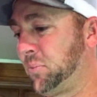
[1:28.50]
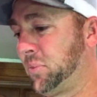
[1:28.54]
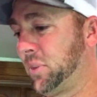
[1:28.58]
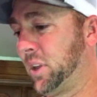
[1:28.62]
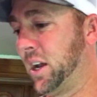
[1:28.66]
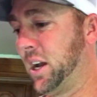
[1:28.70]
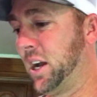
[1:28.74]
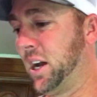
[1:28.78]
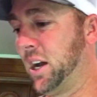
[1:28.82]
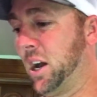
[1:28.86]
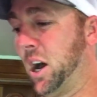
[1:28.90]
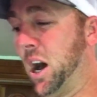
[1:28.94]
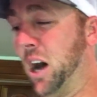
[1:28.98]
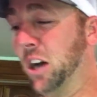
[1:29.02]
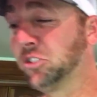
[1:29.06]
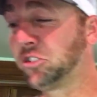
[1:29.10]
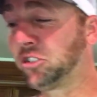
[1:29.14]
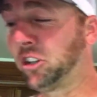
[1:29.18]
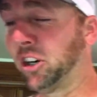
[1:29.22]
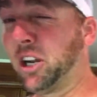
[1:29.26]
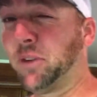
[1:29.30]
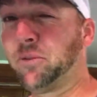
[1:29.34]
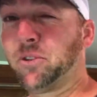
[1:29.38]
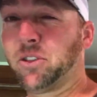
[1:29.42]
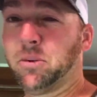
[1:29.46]
I'll
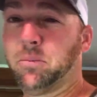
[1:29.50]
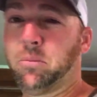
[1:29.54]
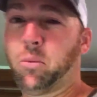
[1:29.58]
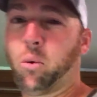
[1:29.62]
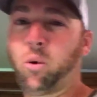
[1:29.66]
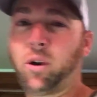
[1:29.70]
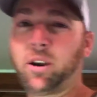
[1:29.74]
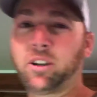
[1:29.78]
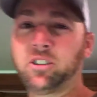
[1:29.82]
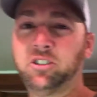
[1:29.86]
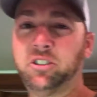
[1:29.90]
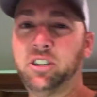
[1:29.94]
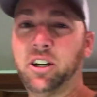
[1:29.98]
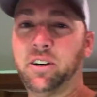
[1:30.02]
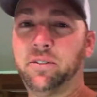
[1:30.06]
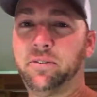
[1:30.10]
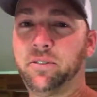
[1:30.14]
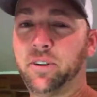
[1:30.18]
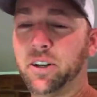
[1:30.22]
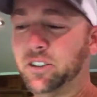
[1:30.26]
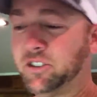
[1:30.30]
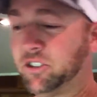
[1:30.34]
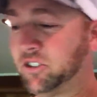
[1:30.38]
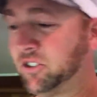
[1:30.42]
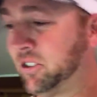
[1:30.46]
start off with the boring stuff
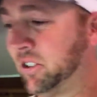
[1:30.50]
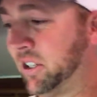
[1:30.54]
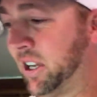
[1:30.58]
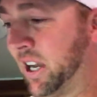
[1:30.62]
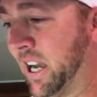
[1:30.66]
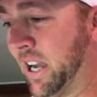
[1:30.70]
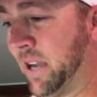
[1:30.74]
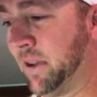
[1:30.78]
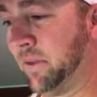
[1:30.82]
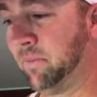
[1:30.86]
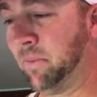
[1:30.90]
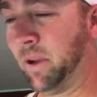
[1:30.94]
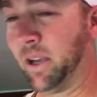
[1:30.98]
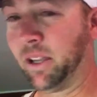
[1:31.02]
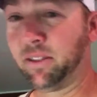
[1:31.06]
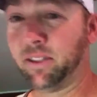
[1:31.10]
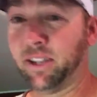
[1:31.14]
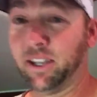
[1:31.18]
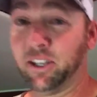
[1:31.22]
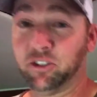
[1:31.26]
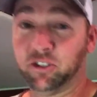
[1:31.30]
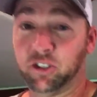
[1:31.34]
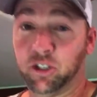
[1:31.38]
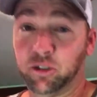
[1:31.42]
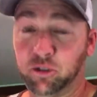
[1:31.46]
first. I make
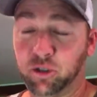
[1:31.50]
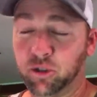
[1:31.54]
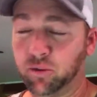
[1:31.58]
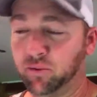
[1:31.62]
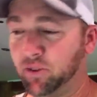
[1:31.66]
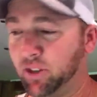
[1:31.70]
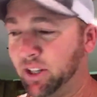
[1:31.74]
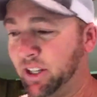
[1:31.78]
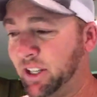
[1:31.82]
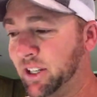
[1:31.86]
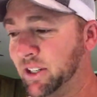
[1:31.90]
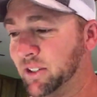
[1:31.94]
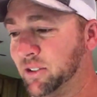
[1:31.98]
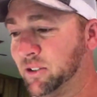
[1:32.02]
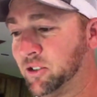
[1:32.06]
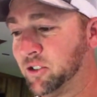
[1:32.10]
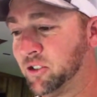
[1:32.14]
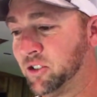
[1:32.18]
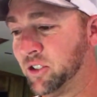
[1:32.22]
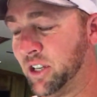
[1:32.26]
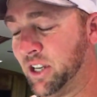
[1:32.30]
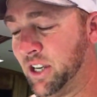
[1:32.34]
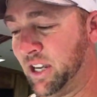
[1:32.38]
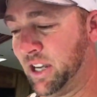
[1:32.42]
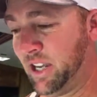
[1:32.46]
these YouTube videos,
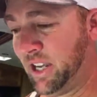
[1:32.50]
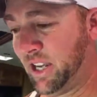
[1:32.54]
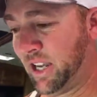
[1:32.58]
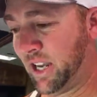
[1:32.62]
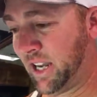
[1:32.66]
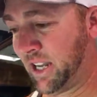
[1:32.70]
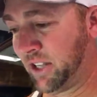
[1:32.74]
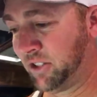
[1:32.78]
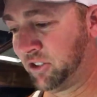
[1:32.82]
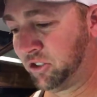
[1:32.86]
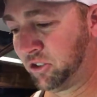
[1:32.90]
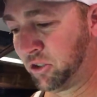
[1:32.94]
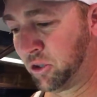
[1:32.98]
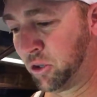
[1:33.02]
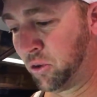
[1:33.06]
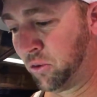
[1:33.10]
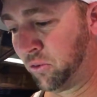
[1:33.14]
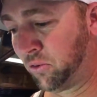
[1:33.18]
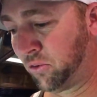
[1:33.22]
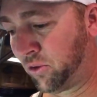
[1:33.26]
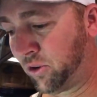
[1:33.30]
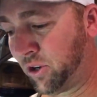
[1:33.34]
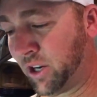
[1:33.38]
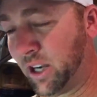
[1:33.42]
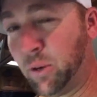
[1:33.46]
and so
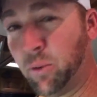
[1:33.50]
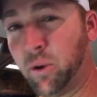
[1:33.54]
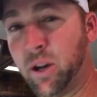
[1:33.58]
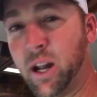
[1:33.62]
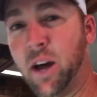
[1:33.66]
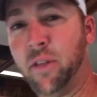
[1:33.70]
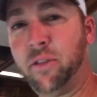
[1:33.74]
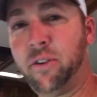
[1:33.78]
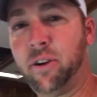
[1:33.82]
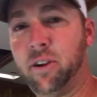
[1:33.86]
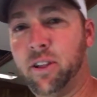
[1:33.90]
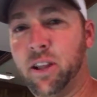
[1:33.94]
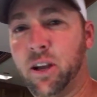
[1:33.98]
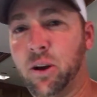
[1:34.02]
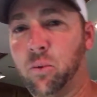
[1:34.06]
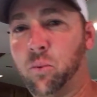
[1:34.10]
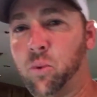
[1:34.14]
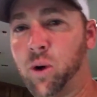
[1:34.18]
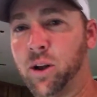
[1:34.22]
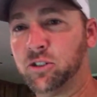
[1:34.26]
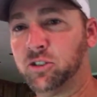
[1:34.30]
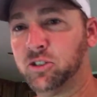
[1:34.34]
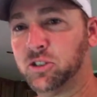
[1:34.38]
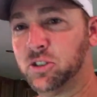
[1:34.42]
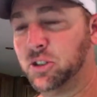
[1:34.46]
for anyone out there that
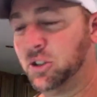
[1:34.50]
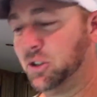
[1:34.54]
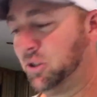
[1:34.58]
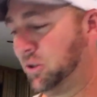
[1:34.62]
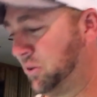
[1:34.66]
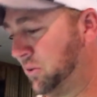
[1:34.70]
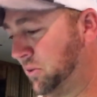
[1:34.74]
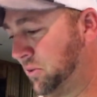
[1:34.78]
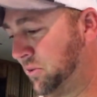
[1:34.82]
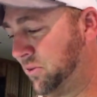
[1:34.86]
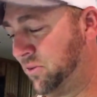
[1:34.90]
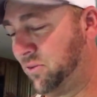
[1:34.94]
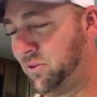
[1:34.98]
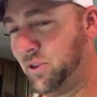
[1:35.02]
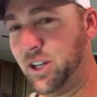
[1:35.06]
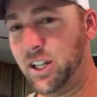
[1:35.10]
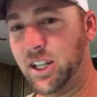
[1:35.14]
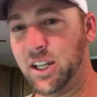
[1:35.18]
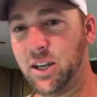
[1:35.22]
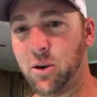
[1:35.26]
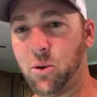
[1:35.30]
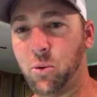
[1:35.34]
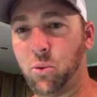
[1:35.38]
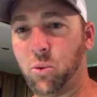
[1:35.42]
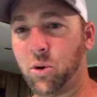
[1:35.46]
wants to do
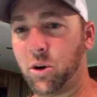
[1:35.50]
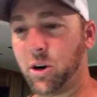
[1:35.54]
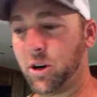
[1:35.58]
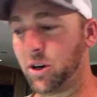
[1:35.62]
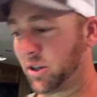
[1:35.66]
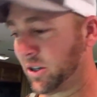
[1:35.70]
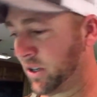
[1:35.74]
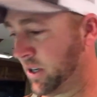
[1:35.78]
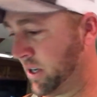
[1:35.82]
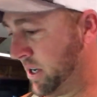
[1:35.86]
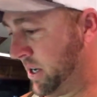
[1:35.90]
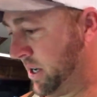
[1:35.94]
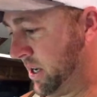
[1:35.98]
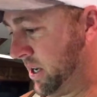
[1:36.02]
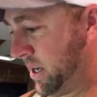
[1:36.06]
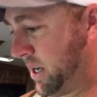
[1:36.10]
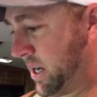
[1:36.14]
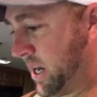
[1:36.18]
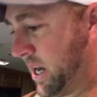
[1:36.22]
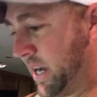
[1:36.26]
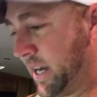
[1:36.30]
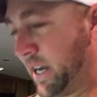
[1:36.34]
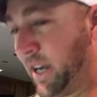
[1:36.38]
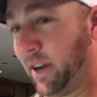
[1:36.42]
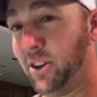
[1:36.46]
video work,
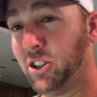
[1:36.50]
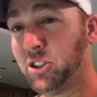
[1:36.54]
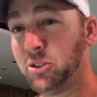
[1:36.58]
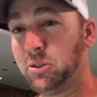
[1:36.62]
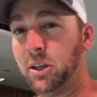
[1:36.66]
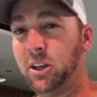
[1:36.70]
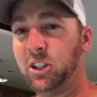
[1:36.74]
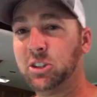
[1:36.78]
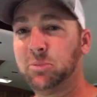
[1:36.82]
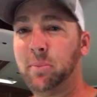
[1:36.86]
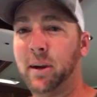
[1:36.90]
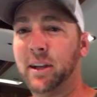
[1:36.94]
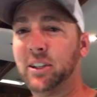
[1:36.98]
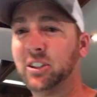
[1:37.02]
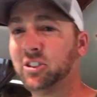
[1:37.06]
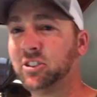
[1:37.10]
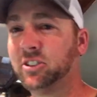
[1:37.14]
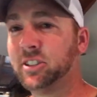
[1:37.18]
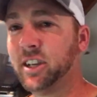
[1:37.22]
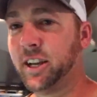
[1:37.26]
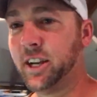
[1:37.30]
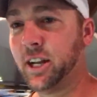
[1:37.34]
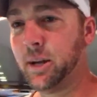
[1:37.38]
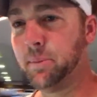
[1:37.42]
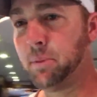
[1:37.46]
here's my
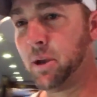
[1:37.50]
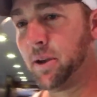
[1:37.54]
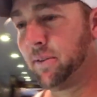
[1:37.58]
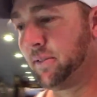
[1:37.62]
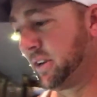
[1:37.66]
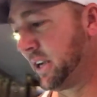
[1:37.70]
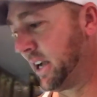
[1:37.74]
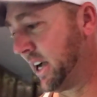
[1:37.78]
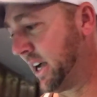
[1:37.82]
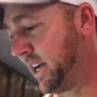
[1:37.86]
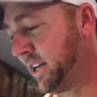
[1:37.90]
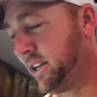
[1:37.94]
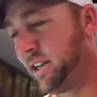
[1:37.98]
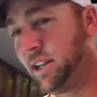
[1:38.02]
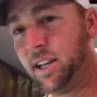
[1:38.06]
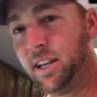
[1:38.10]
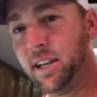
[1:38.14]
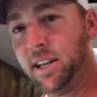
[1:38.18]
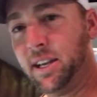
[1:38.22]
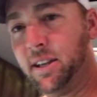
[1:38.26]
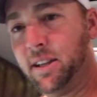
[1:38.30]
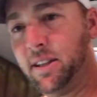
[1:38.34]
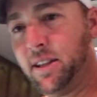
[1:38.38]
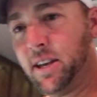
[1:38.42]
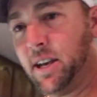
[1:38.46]
setup. I've got
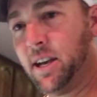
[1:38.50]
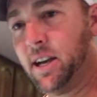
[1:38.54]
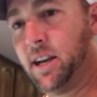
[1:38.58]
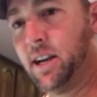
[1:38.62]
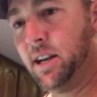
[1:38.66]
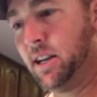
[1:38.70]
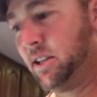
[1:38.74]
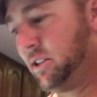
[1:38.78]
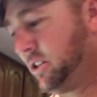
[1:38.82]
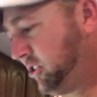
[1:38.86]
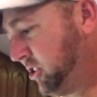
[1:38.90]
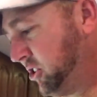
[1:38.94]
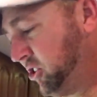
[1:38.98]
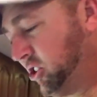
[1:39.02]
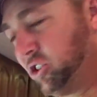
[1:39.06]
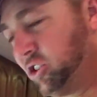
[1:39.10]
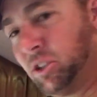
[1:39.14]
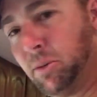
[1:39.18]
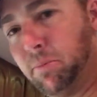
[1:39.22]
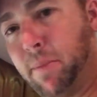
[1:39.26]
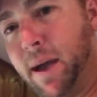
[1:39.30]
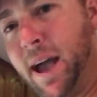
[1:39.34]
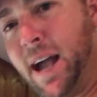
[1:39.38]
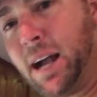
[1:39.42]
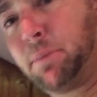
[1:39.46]
this is just a
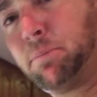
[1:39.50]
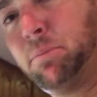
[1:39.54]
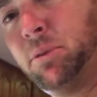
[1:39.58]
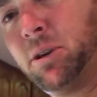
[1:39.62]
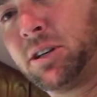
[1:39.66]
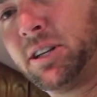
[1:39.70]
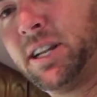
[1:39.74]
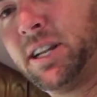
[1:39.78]
MacBook